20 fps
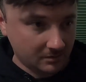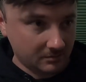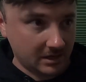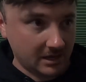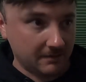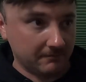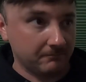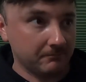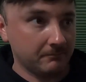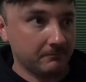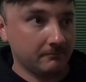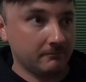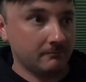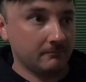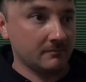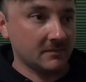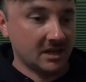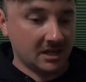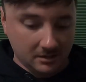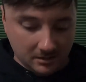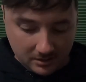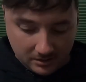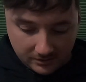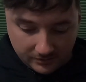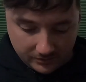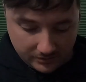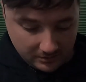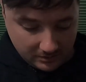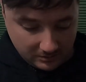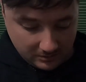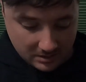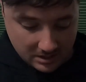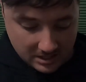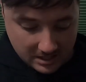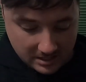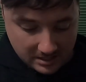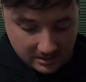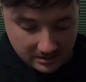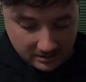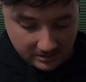yeah. So
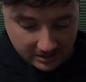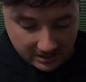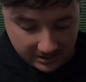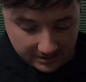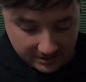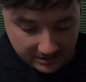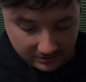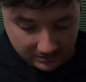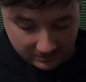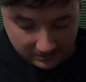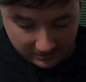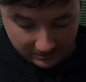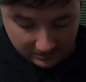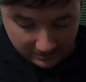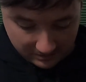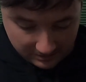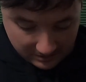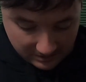that's a